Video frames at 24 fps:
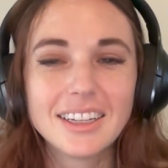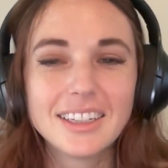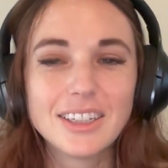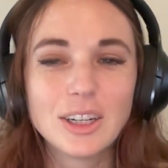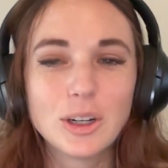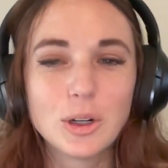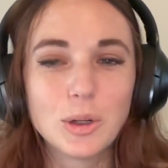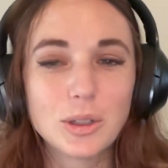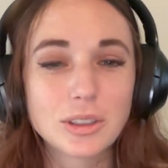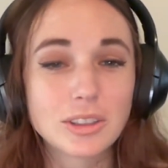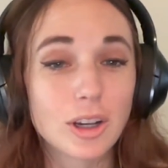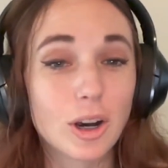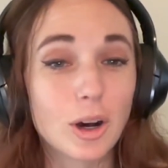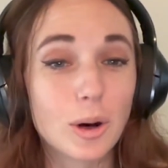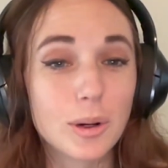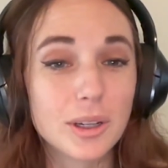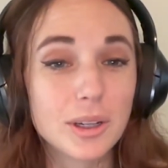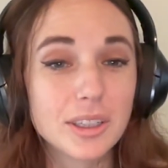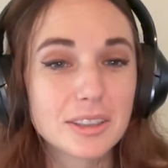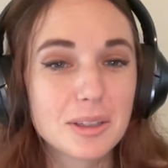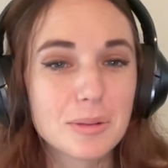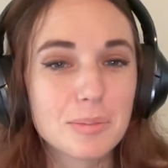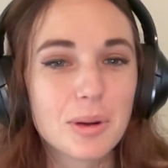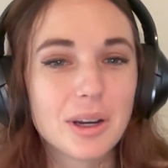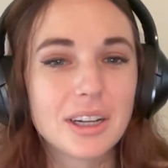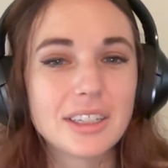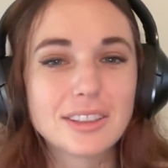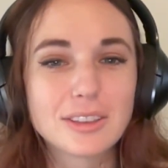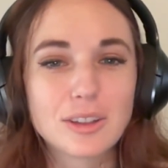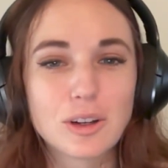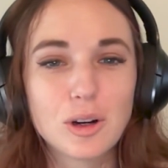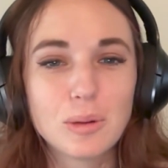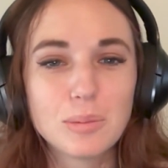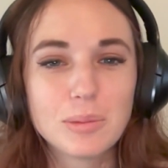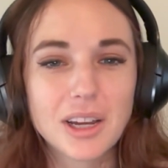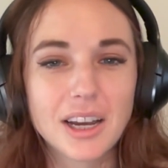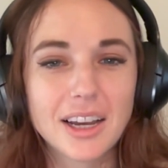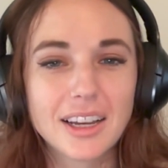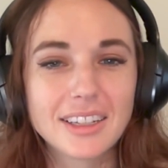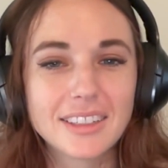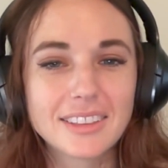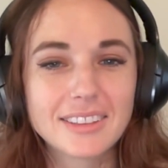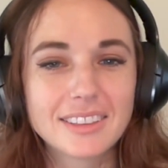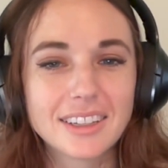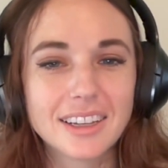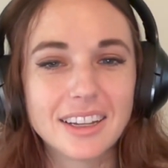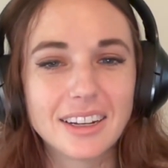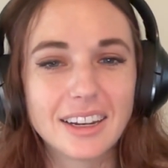who has always embraced home
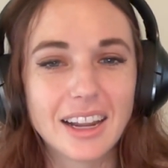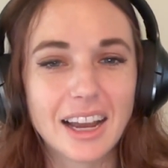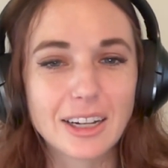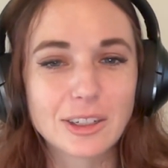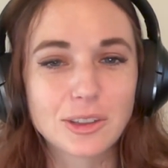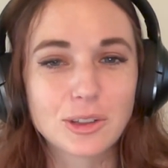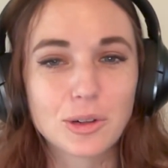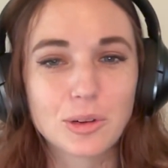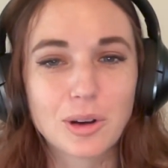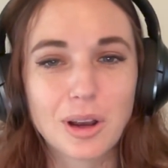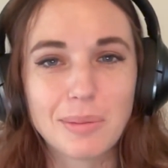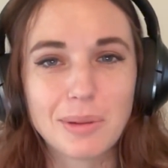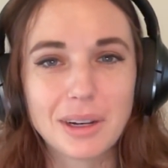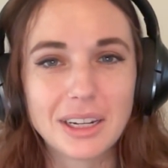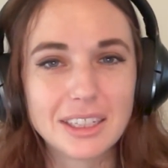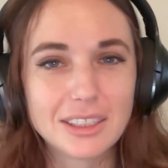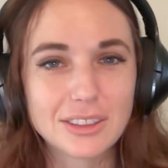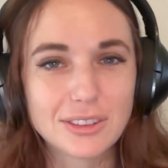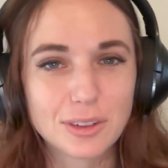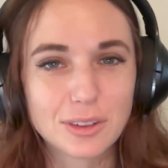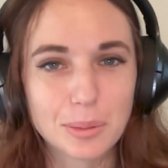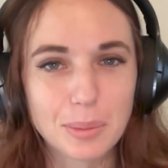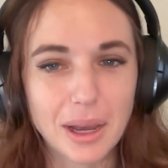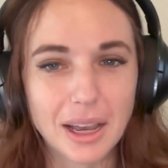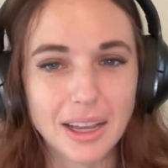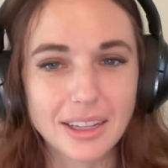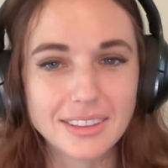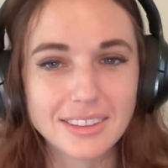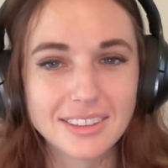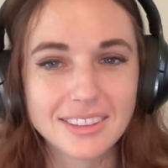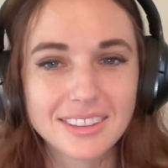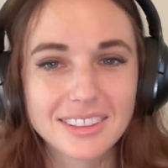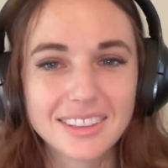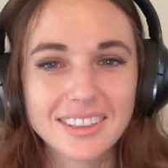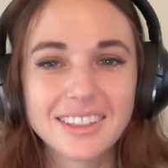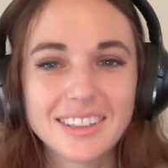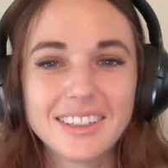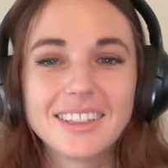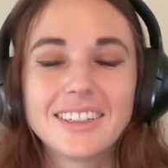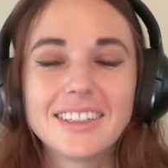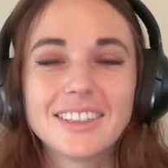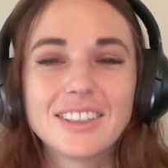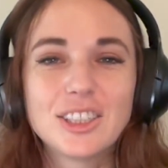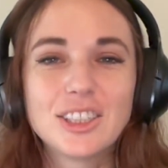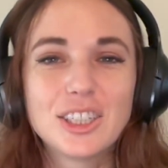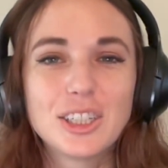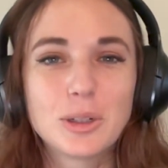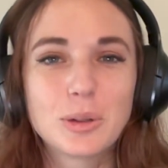diets and natural remedies for pets.
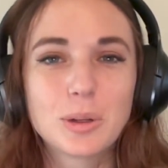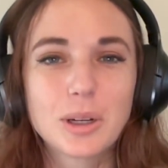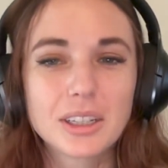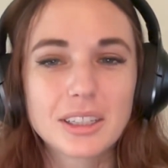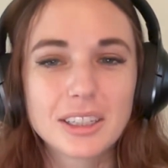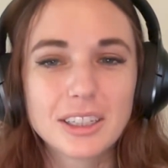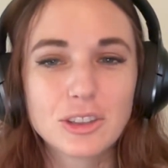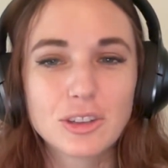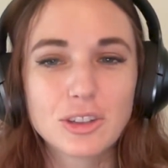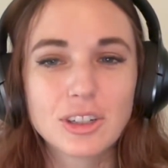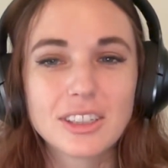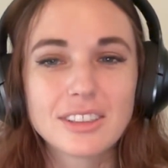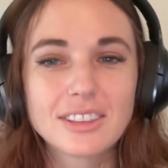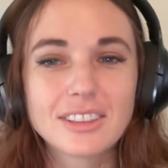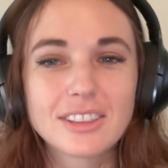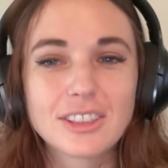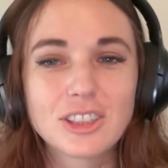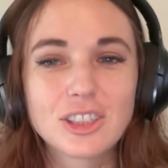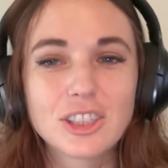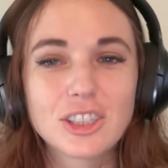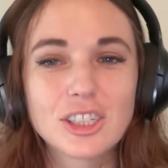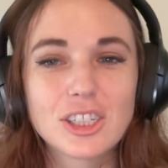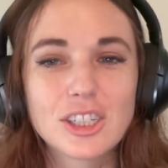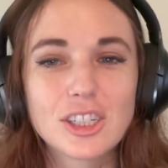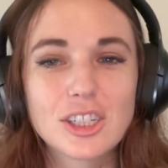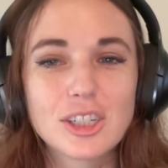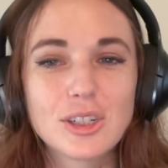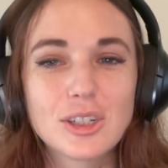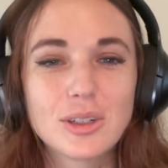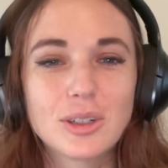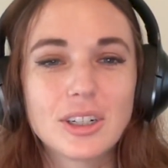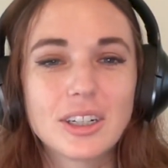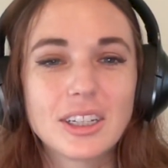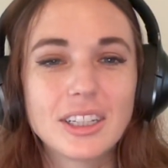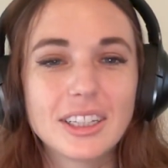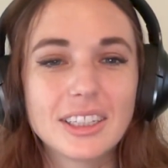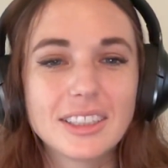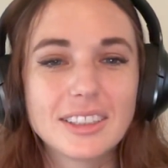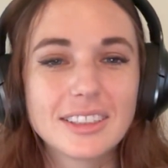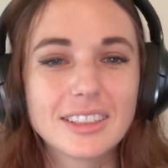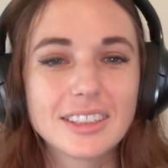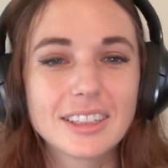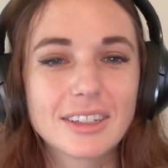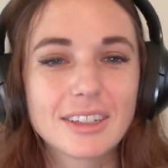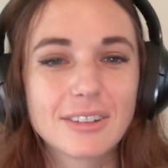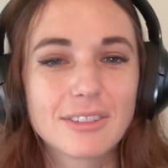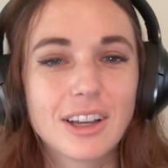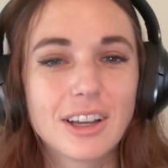She quickly transitioned to
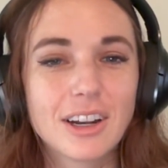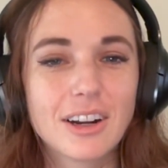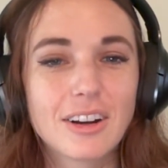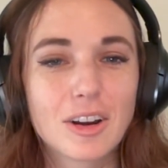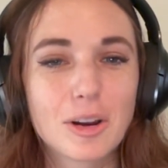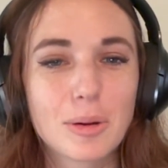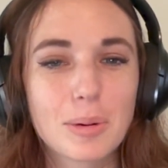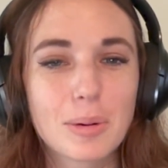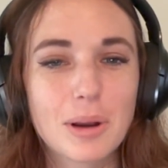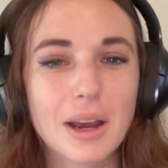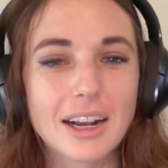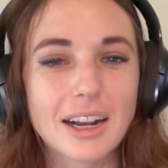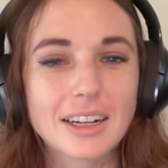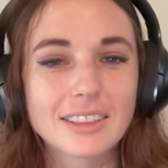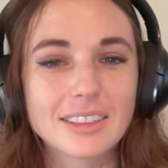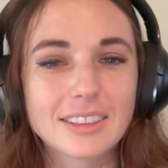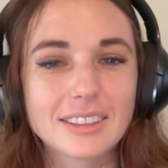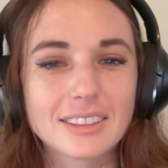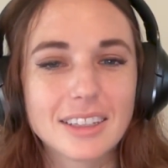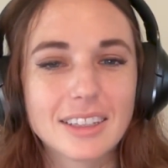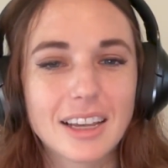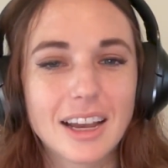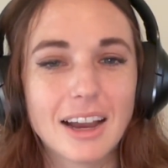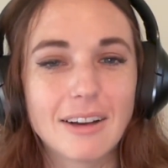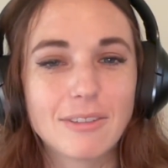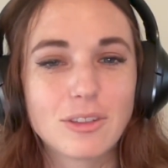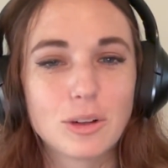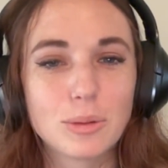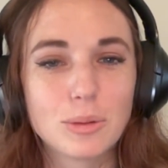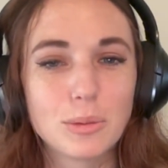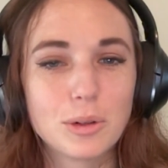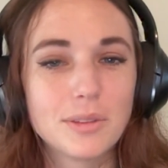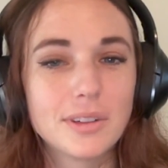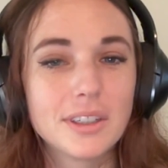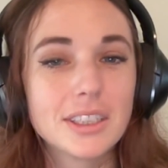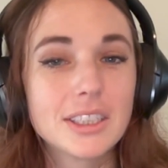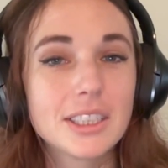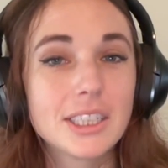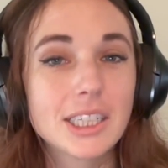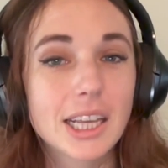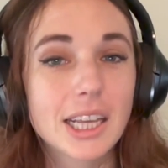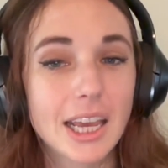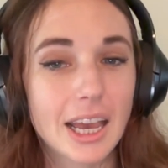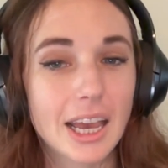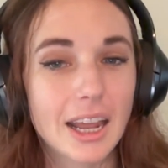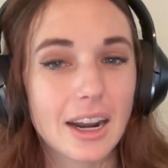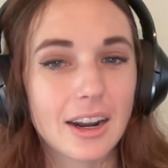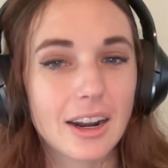holistic veterinary practice after moving to
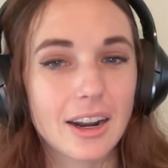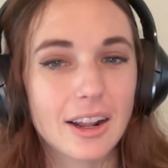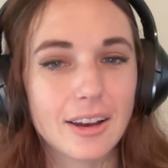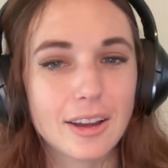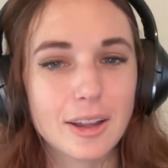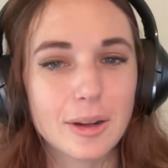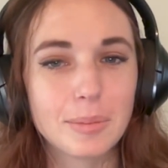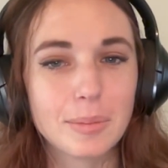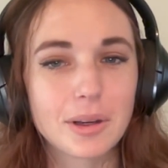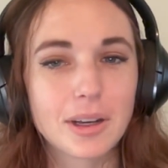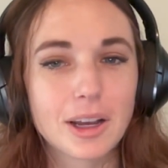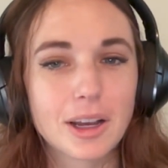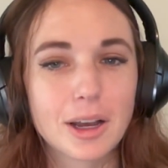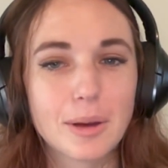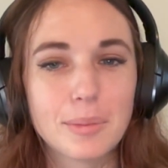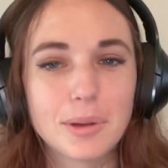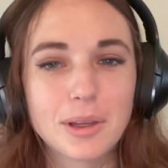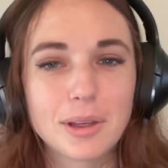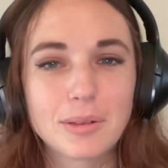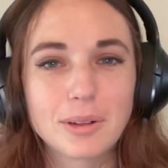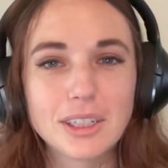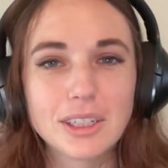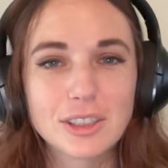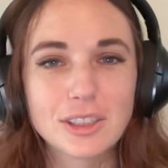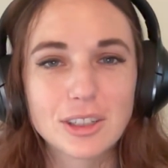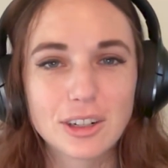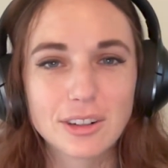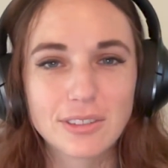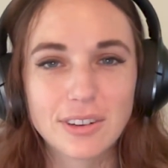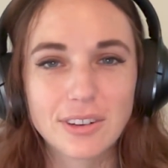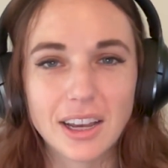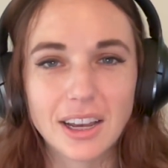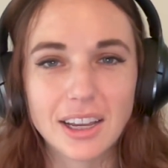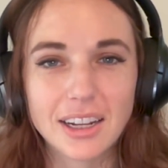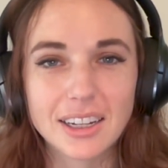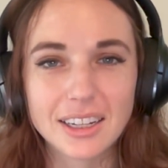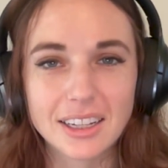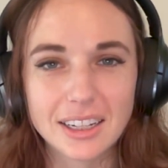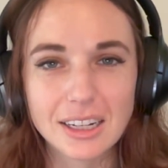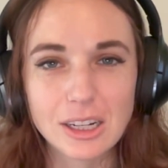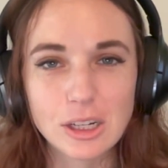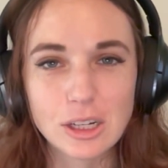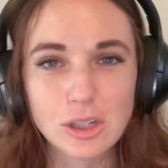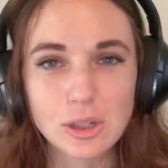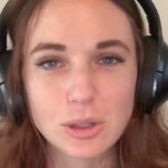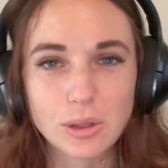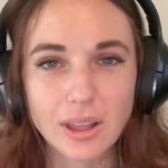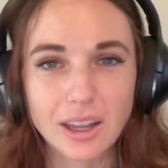Canada and becoming recertified in
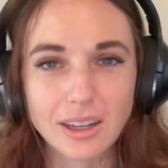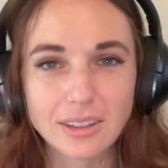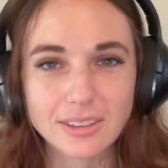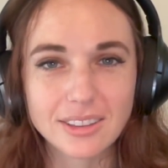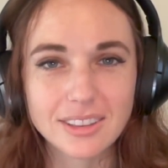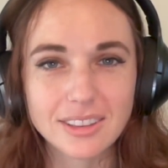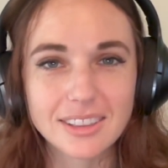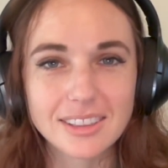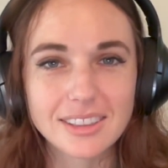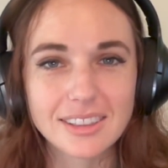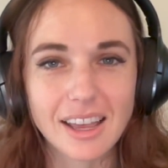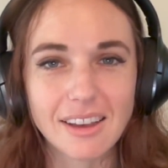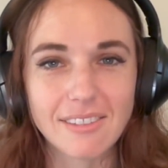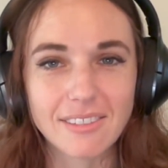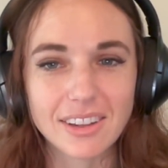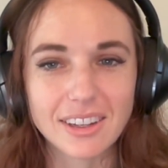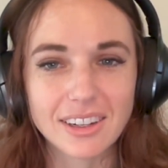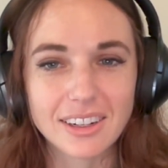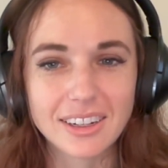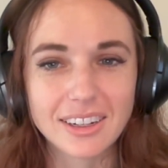2007.